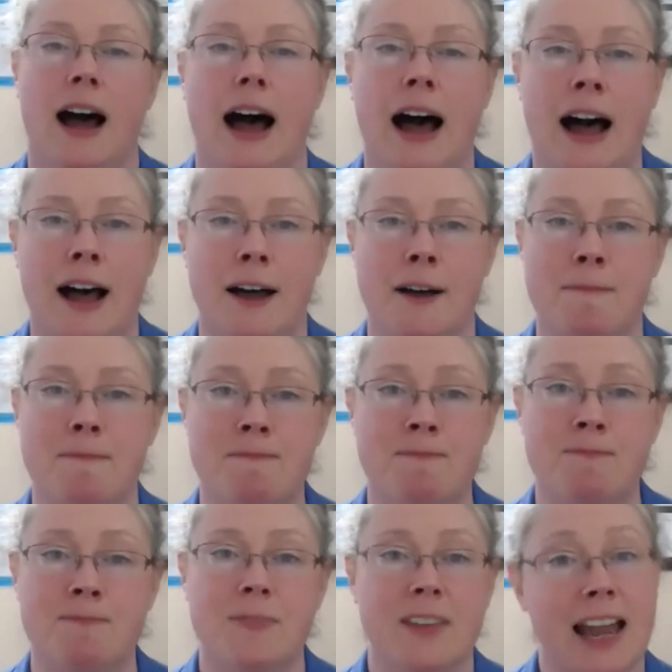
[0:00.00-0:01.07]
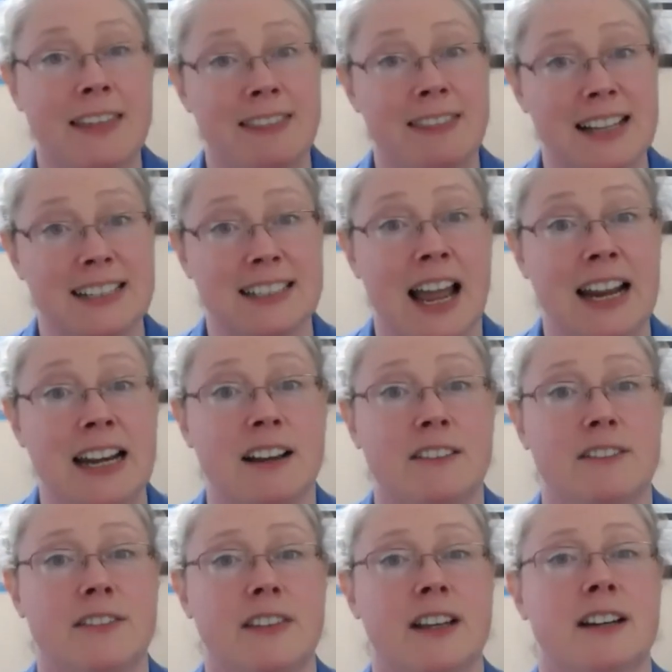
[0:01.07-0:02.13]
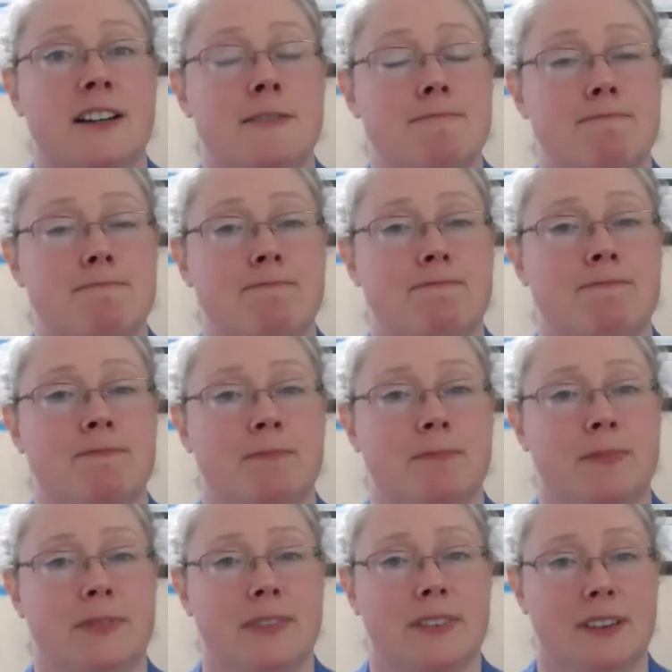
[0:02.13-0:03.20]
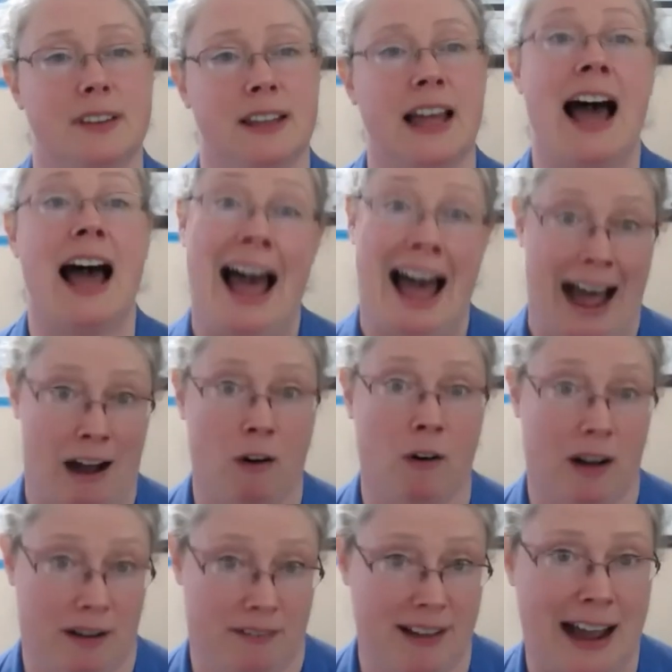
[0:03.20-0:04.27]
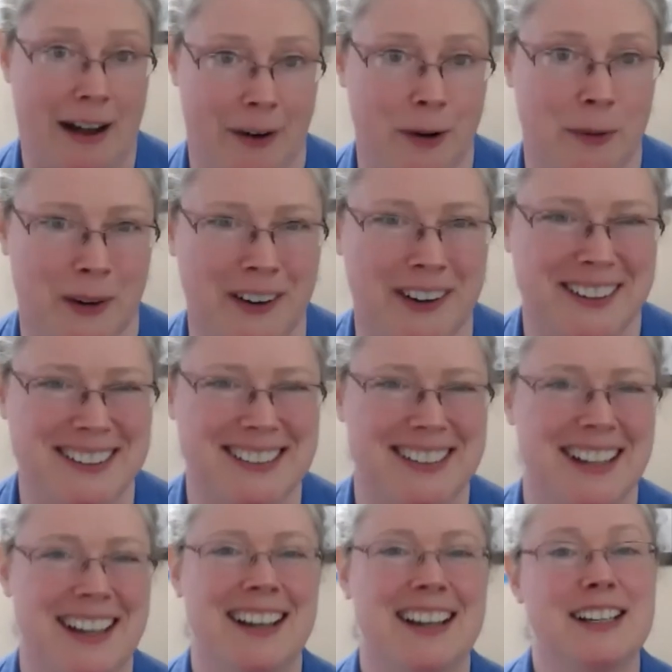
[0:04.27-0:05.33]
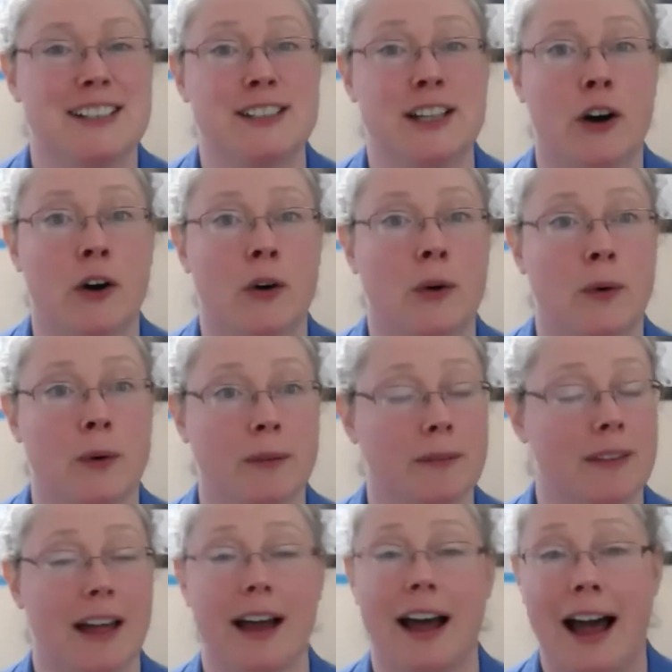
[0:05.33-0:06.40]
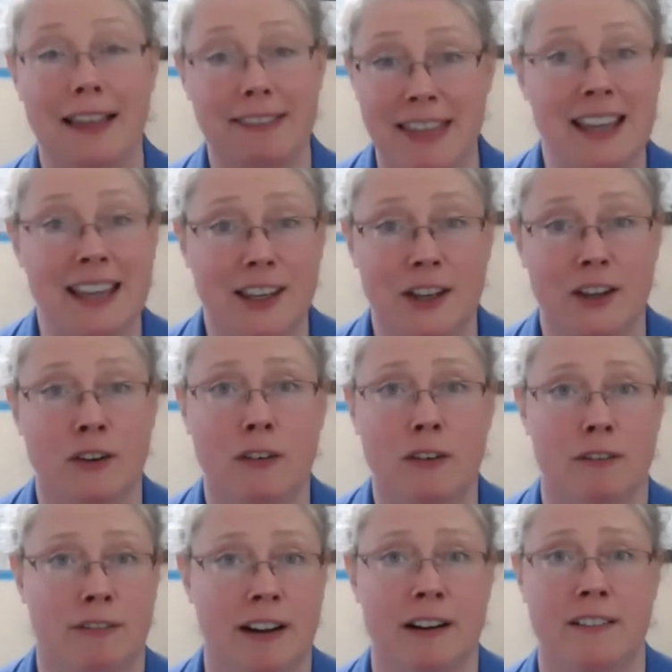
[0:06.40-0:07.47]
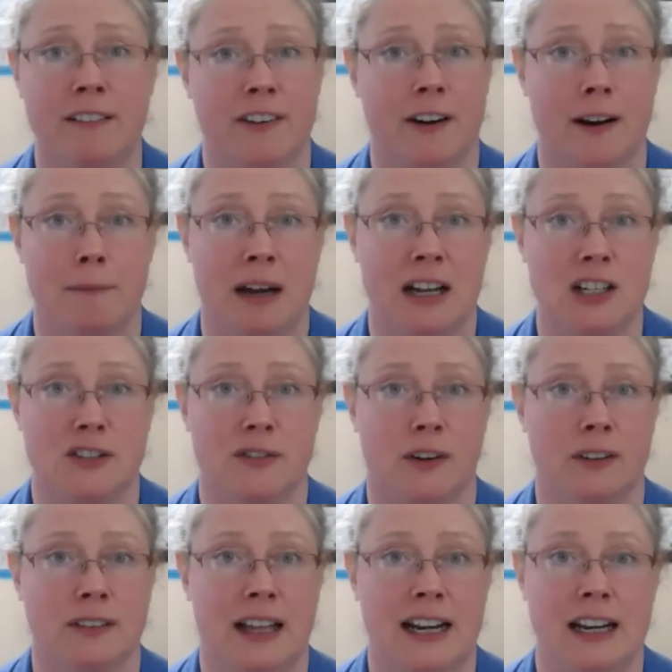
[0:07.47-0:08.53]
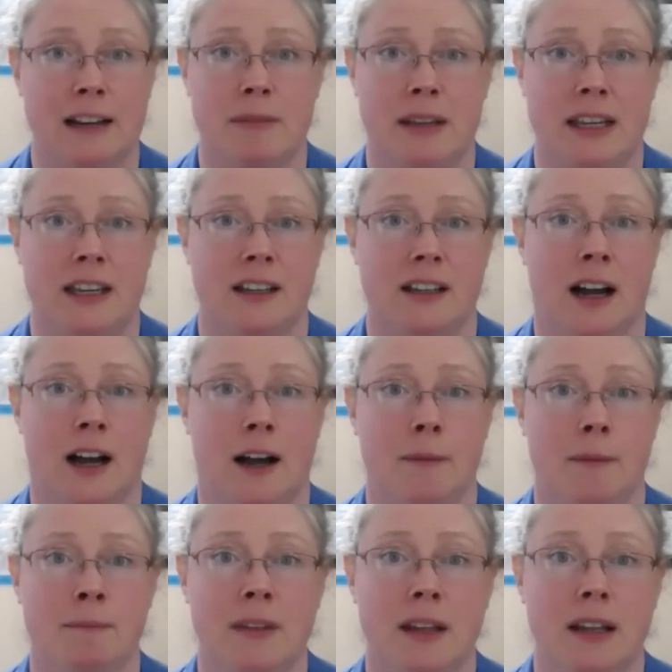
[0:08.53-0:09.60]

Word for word: Um, and that's kind of the, the how of how it works. So thank you very, very much for letting me um,